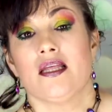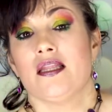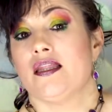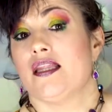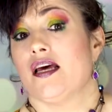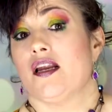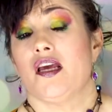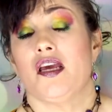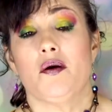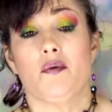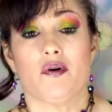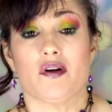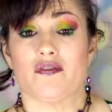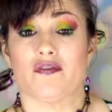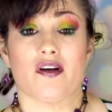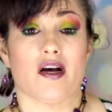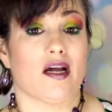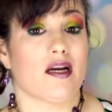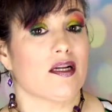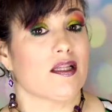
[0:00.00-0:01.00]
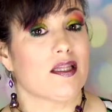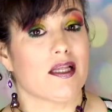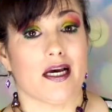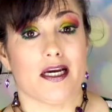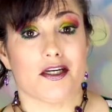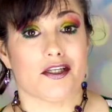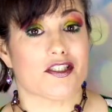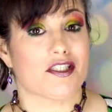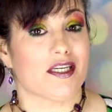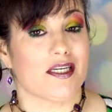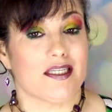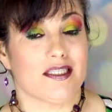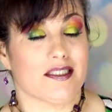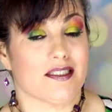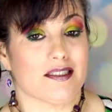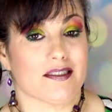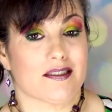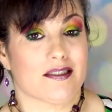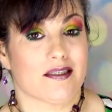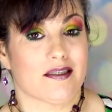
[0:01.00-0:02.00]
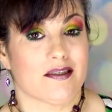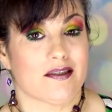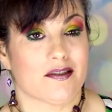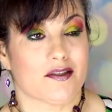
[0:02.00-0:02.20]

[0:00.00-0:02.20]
that he would have gotten a lighter sentence.